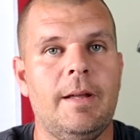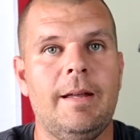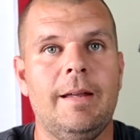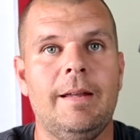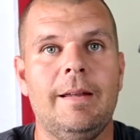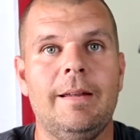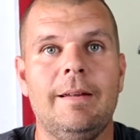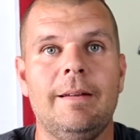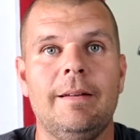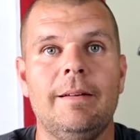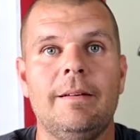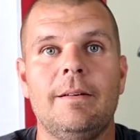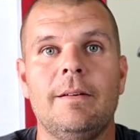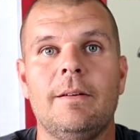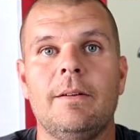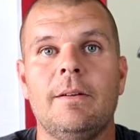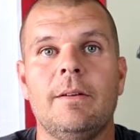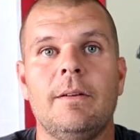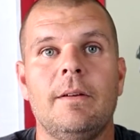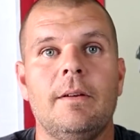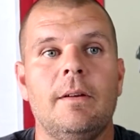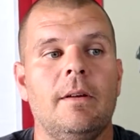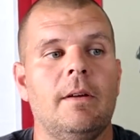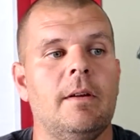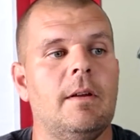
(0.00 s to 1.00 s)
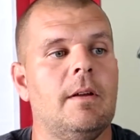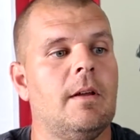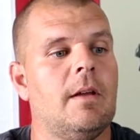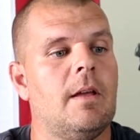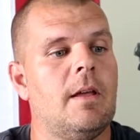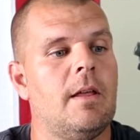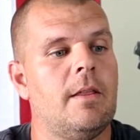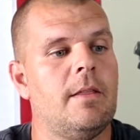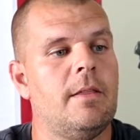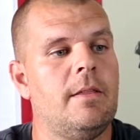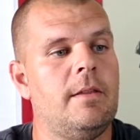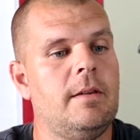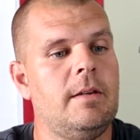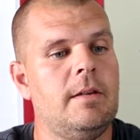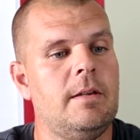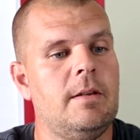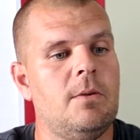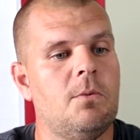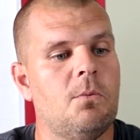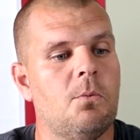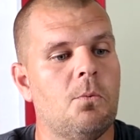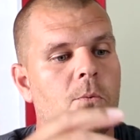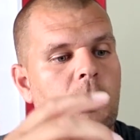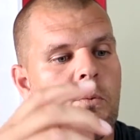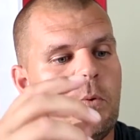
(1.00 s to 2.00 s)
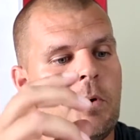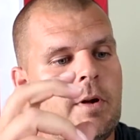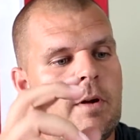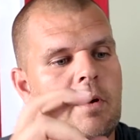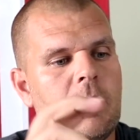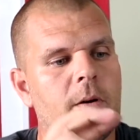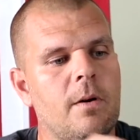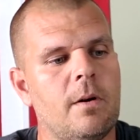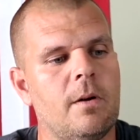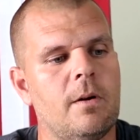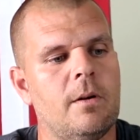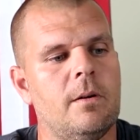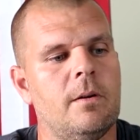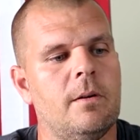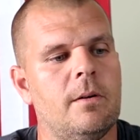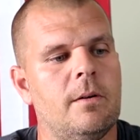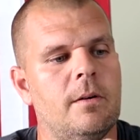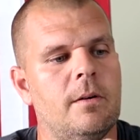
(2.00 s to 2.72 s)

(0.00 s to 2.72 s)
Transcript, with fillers: and the rear